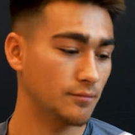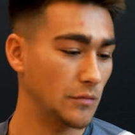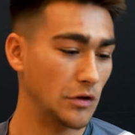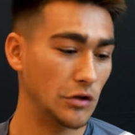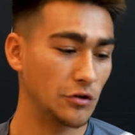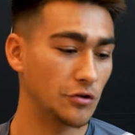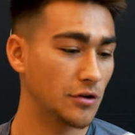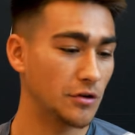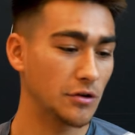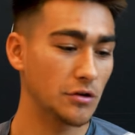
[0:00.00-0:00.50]

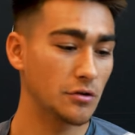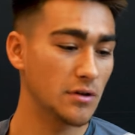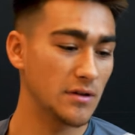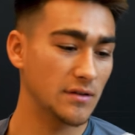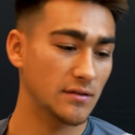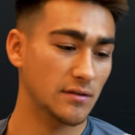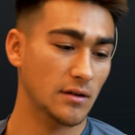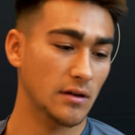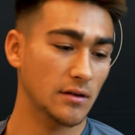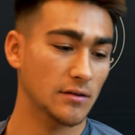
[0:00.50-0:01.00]
learn to do
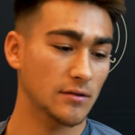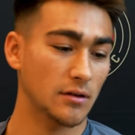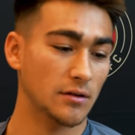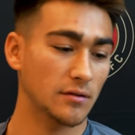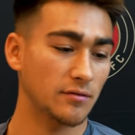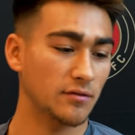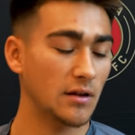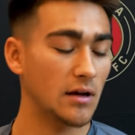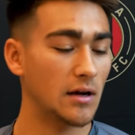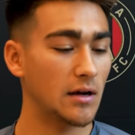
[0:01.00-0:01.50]
these things on
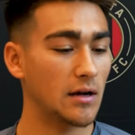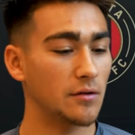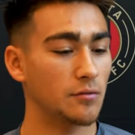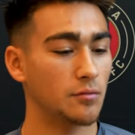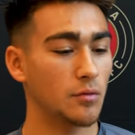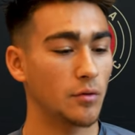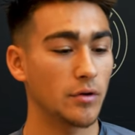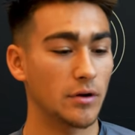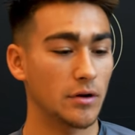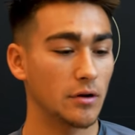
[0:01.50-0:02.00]
the fly
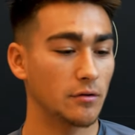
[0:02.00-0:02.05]
where we